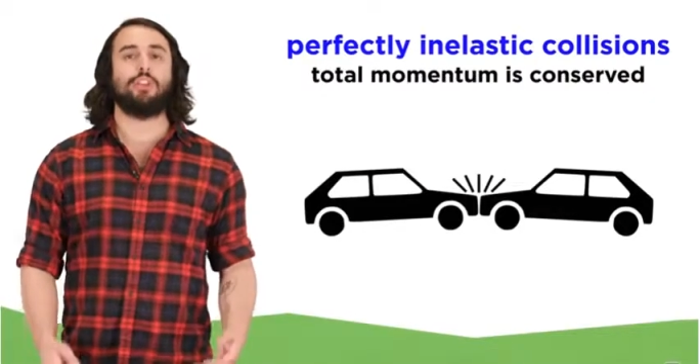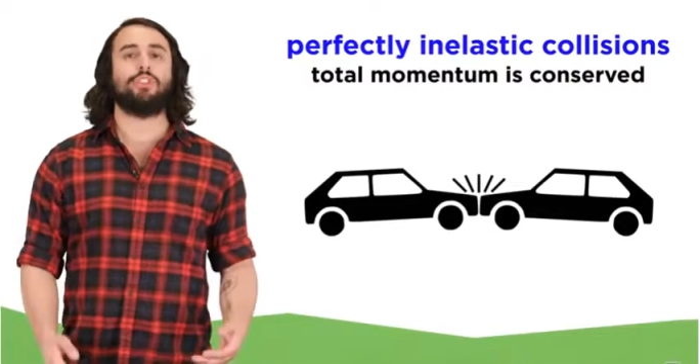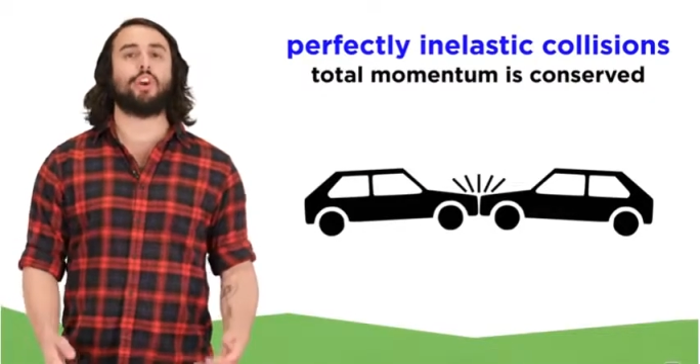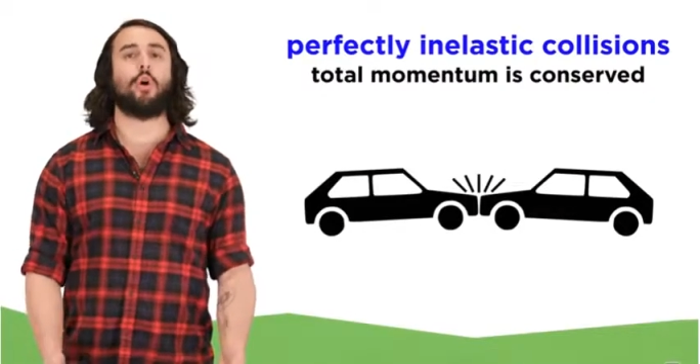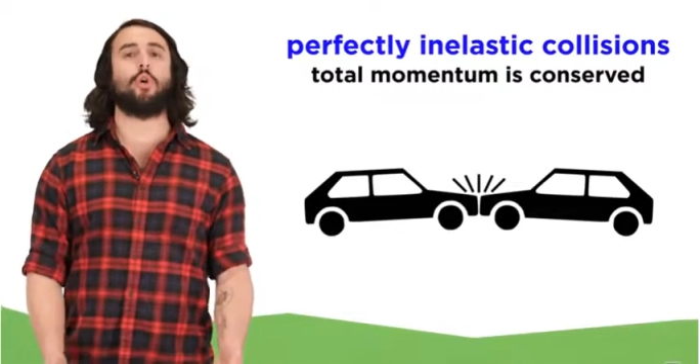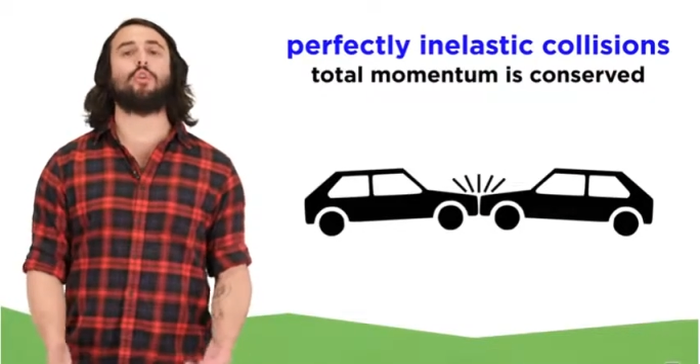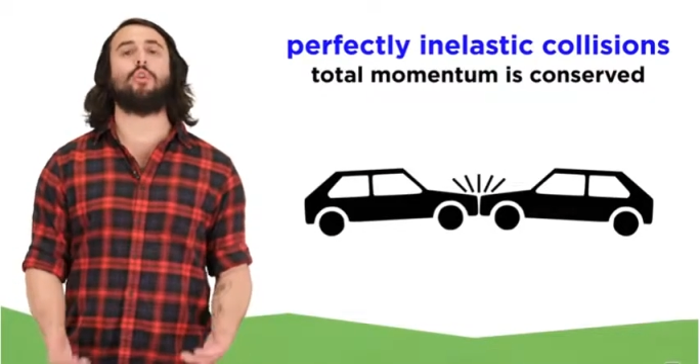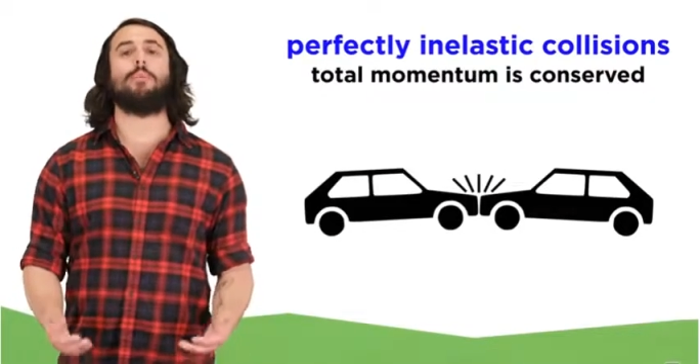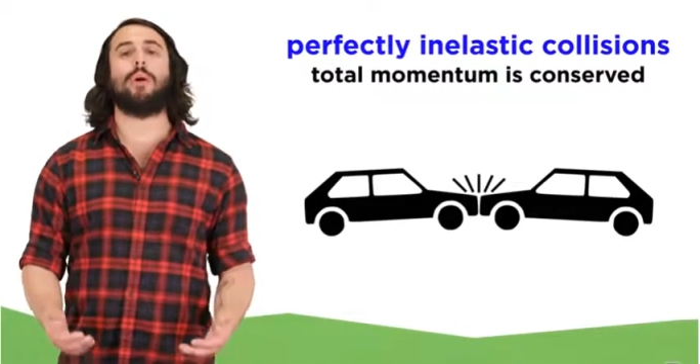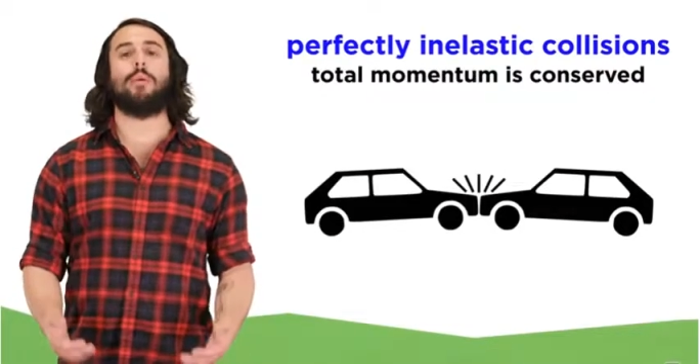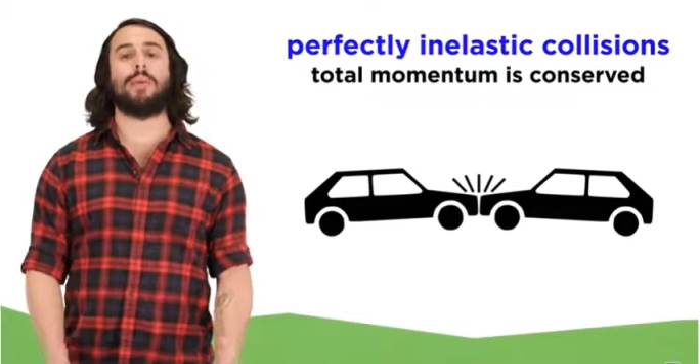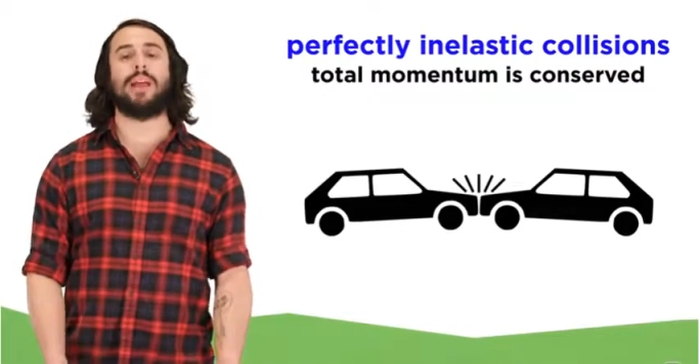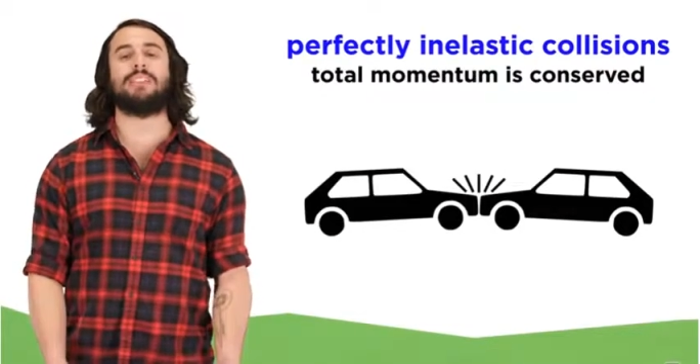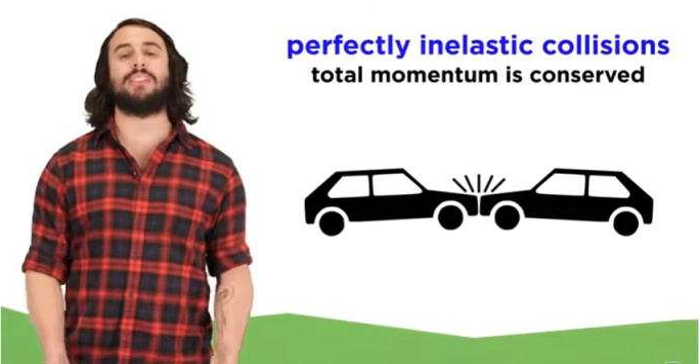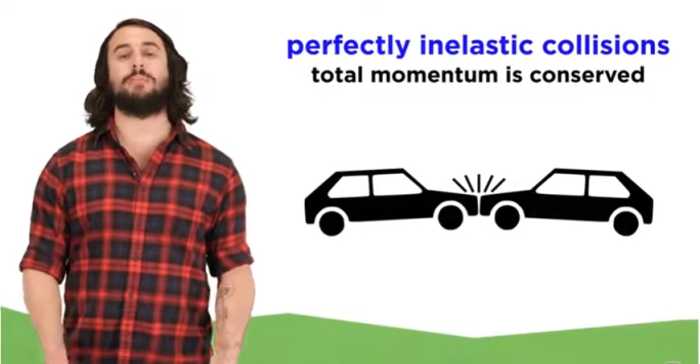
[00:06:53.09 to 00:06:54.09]
total
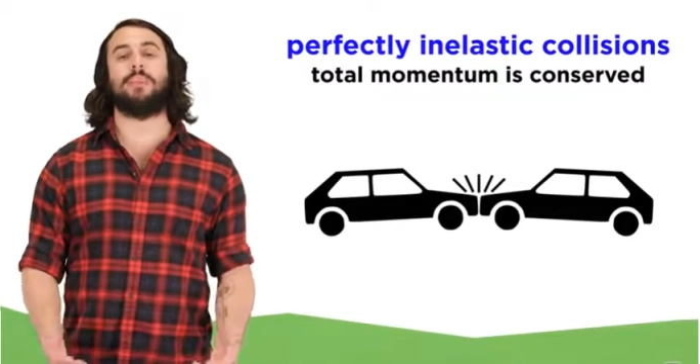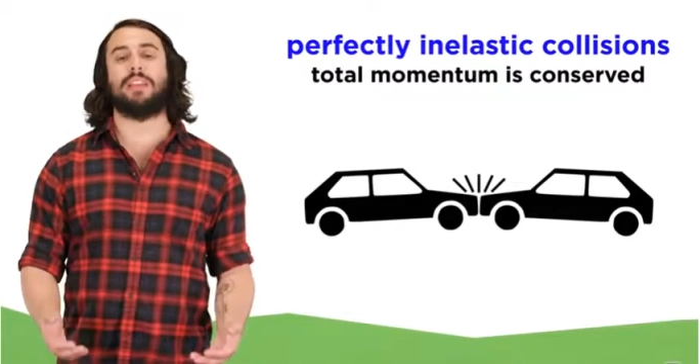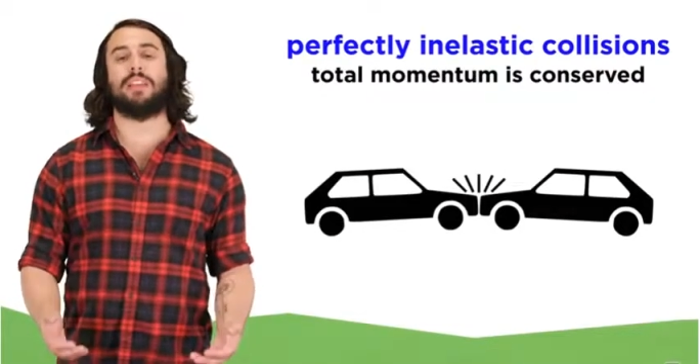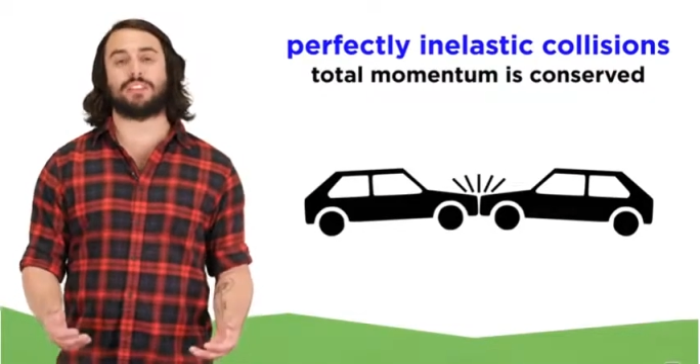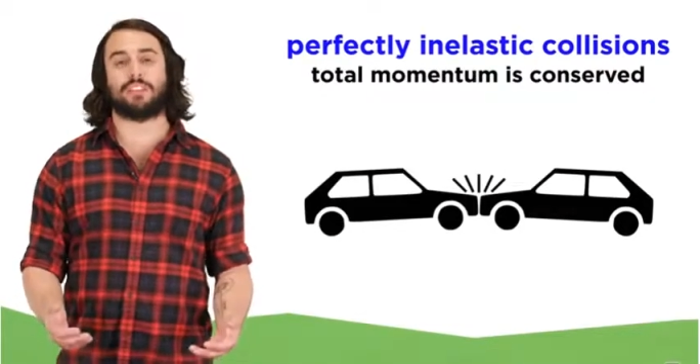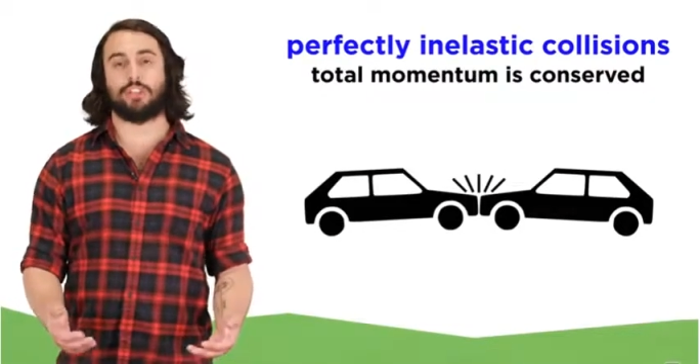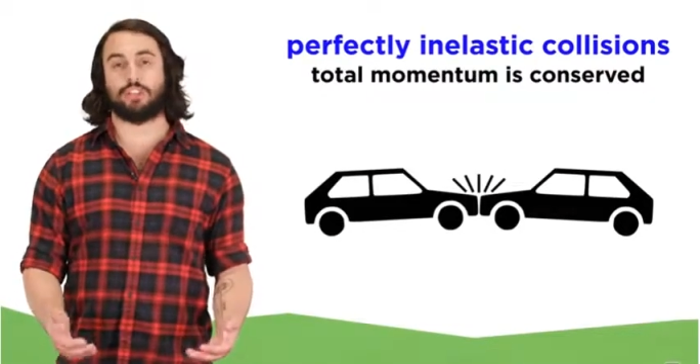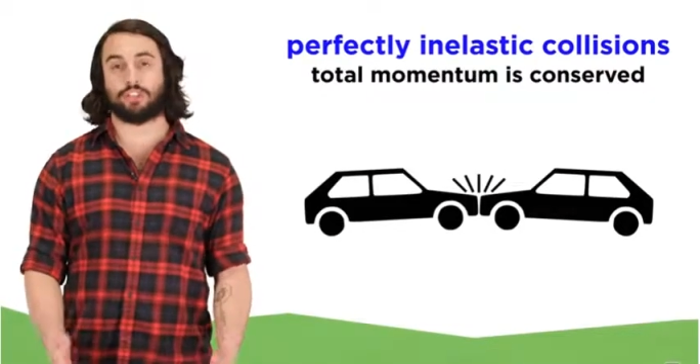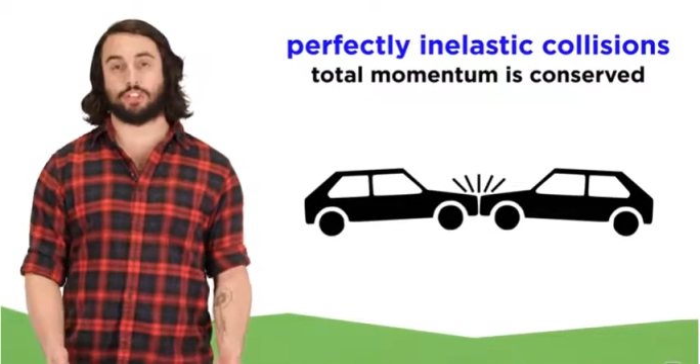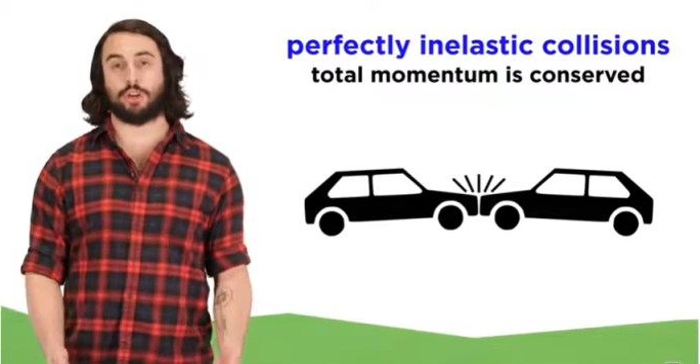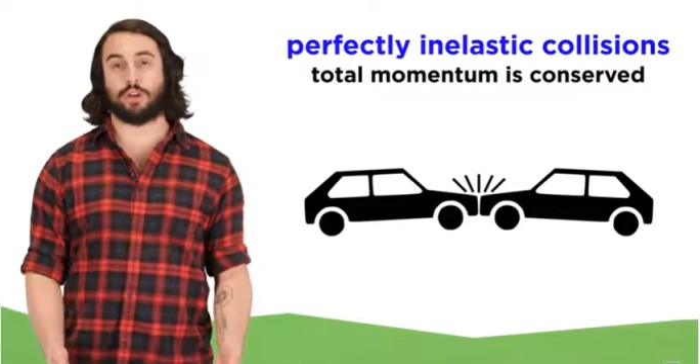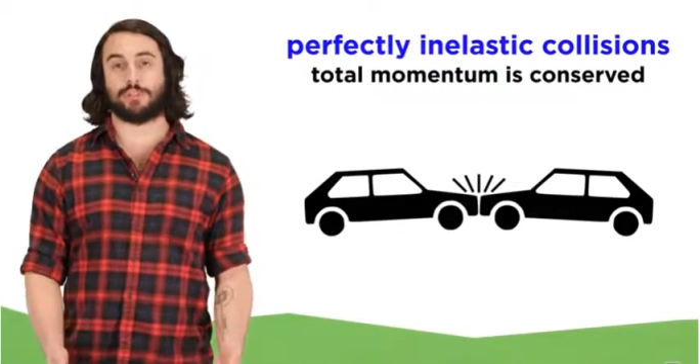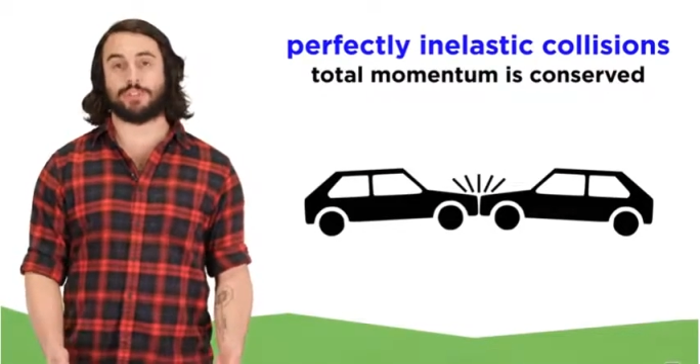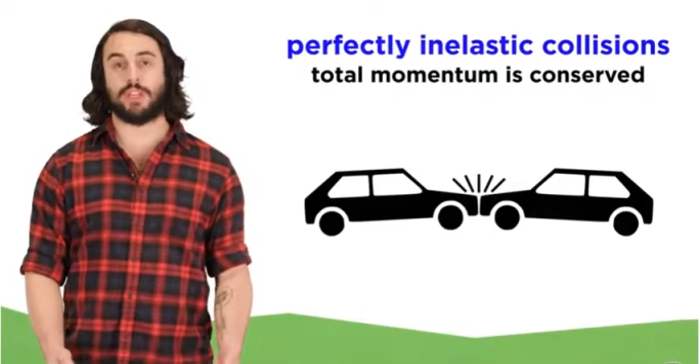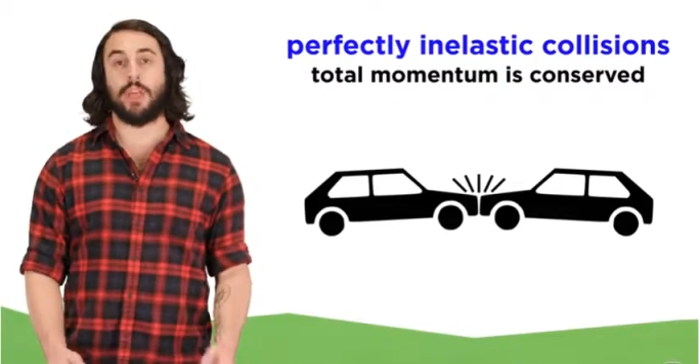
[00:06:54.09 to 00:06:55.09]
momentum is
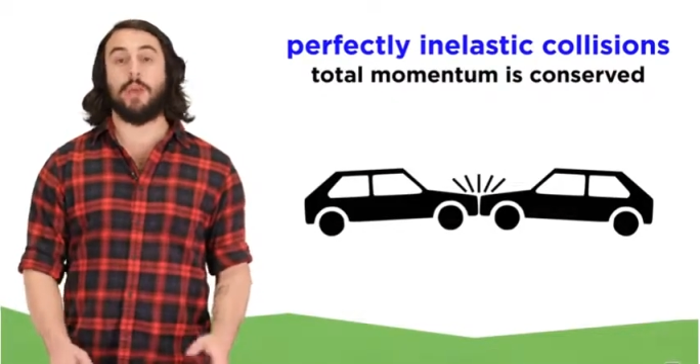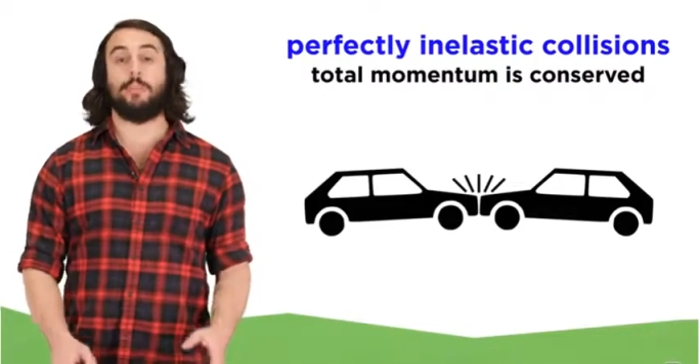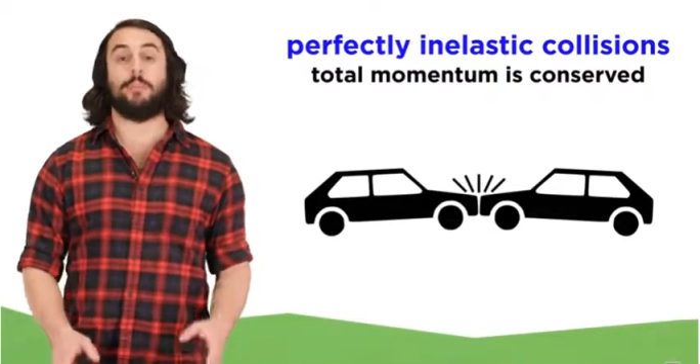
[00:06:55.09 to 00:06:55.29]
conserved,